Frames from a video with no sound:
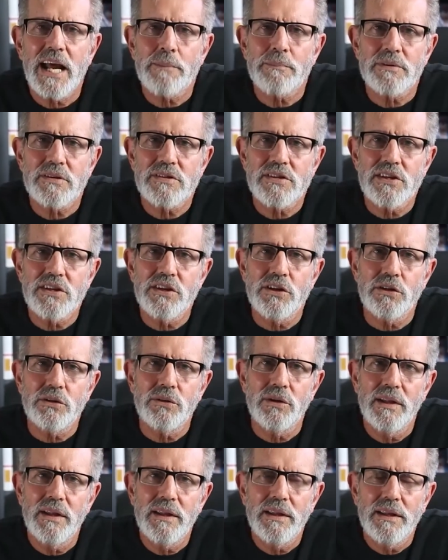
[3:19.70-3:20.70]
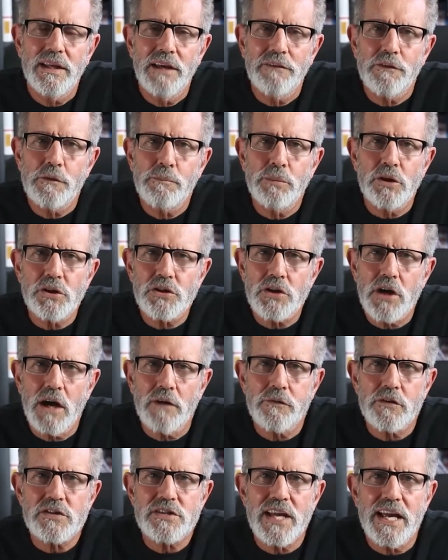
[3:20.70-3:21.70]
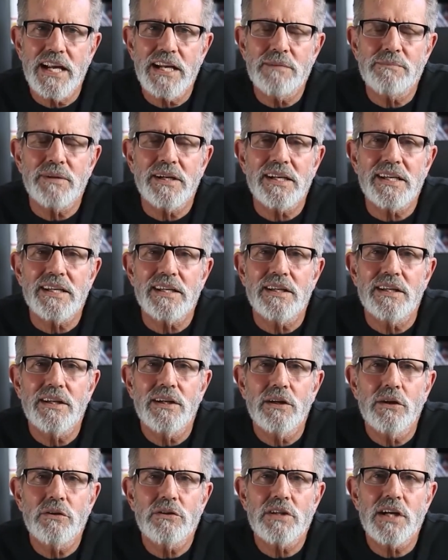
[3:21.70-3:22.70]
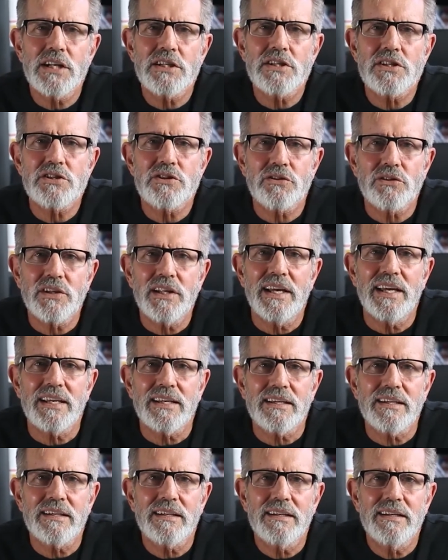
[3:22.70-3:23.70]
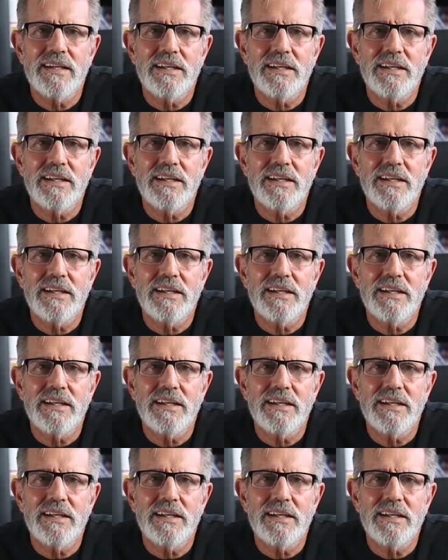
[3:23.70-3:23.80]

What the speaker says: happen to you if you push offers to anybody who touches your link.